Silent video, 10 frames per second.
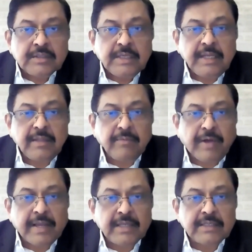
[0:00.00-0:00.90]
See, the
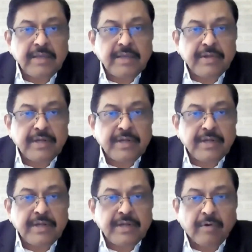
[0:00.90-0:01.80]
FireSafe India